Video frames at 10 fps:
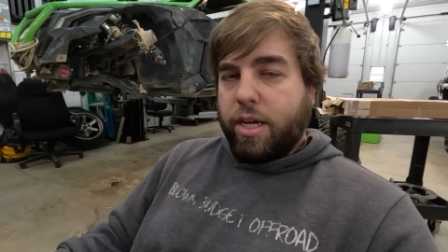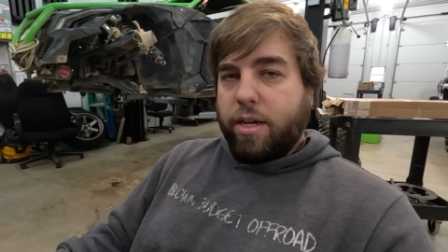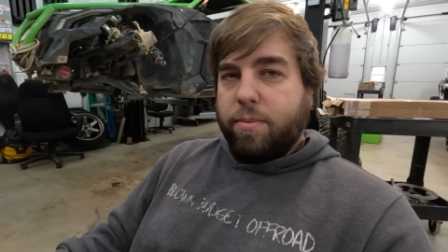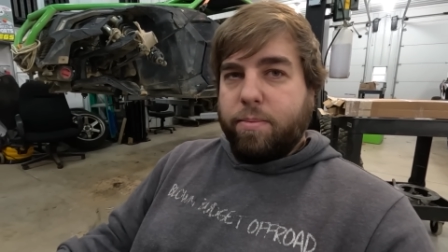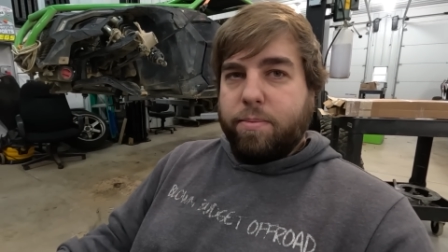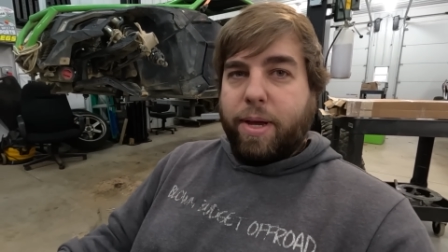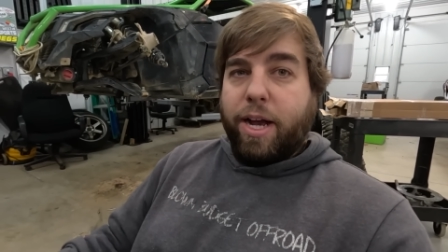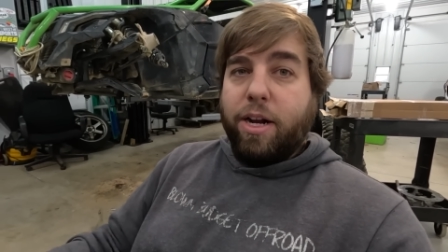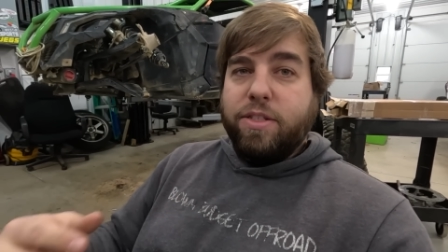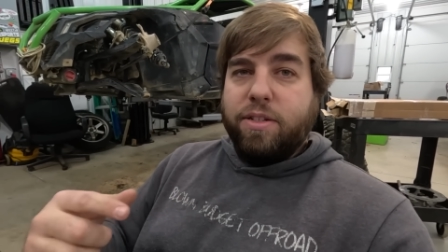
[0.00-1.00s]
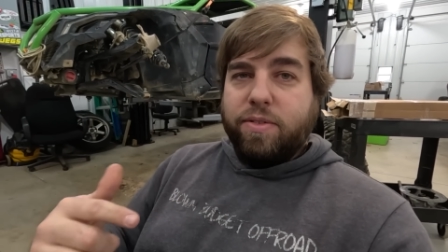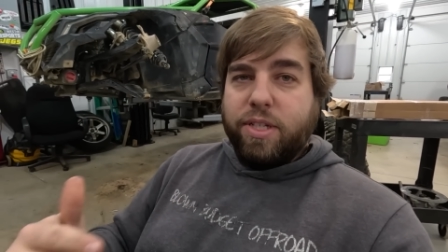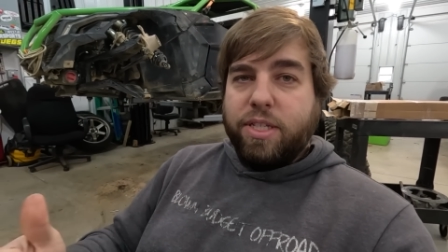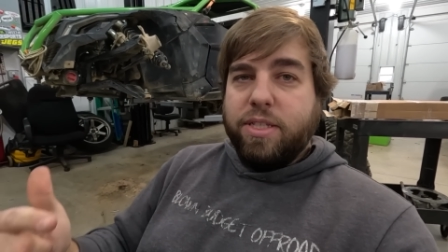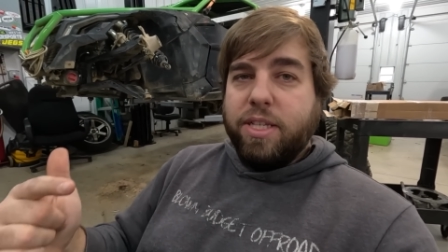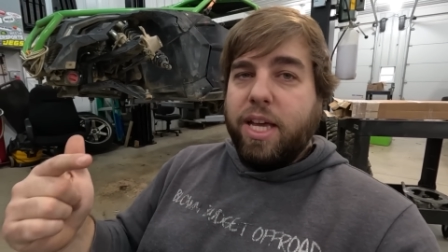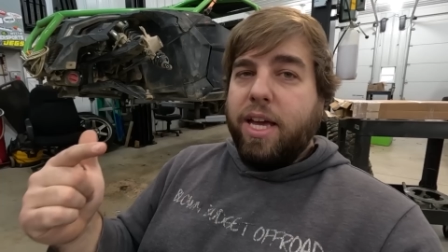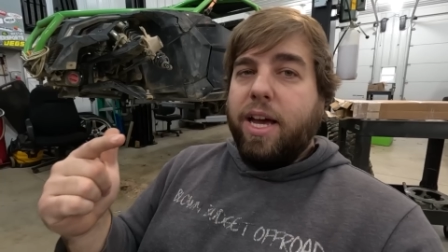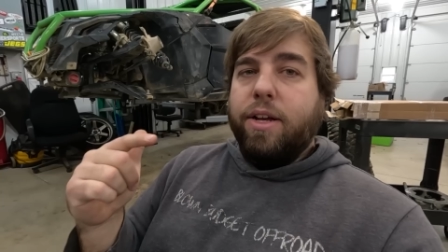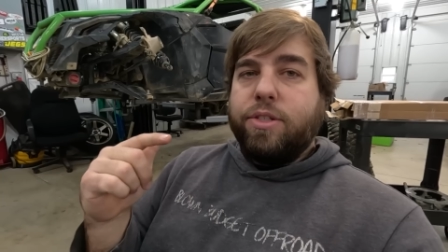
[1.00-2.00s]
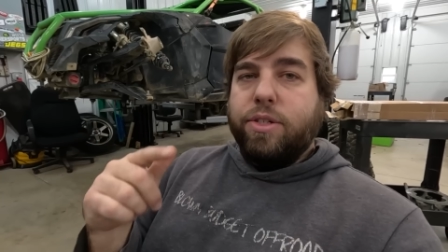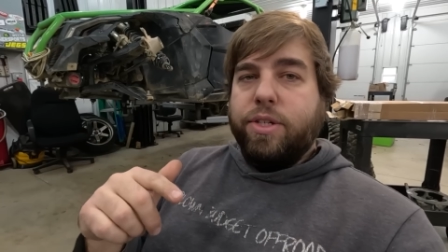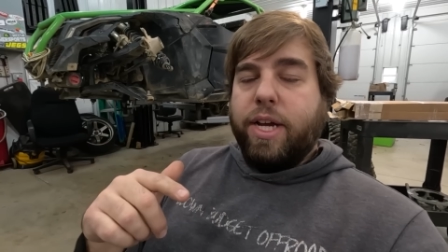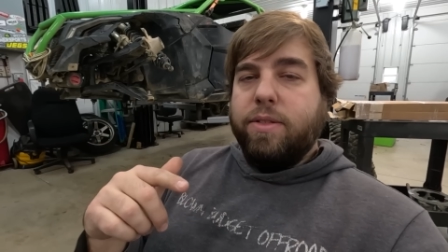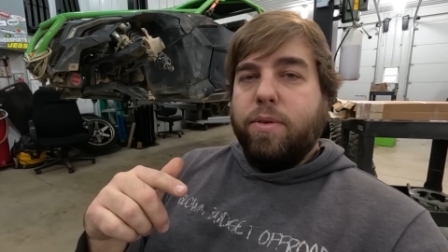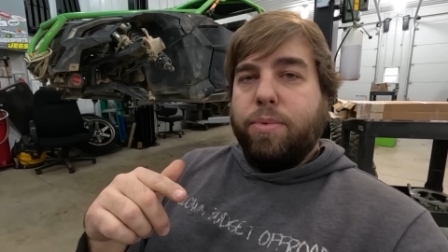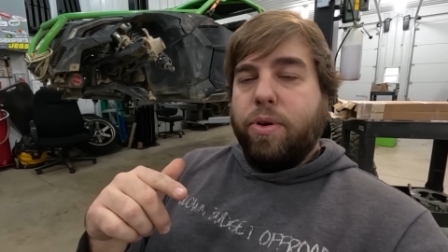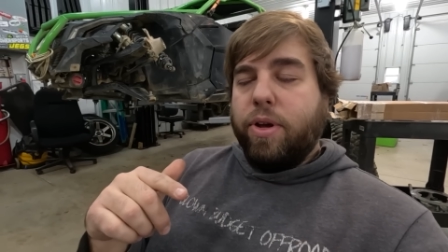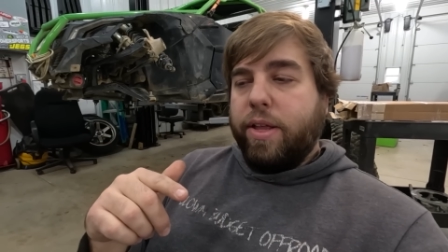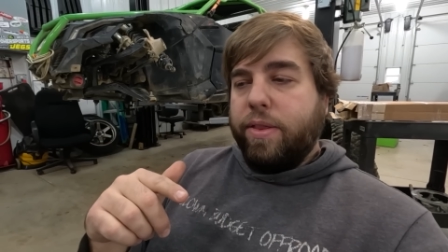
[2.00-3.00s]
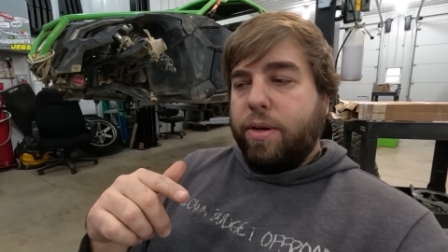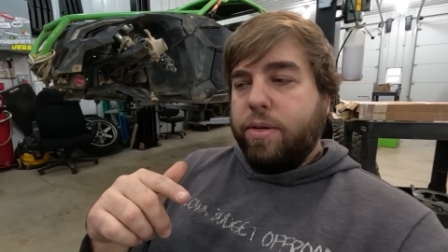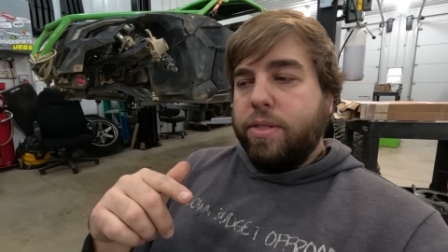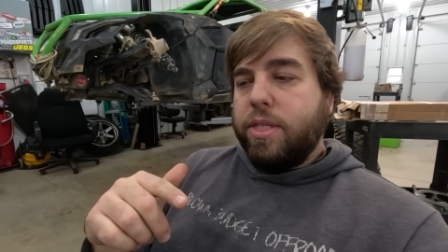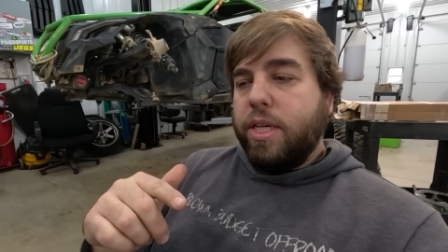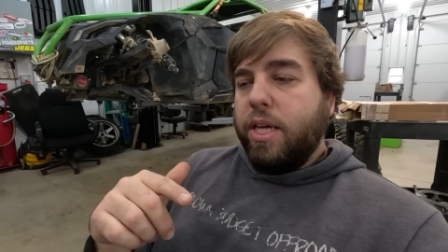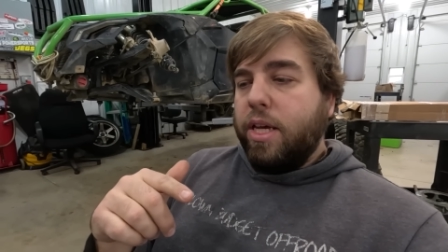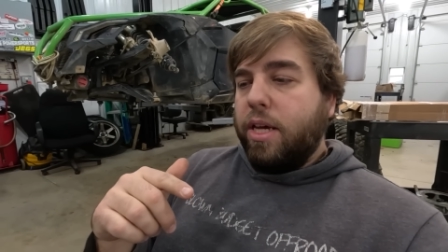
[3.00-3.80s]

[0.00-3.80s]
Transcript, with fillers: Um, my RCVs, I'll show you guys what broke on those.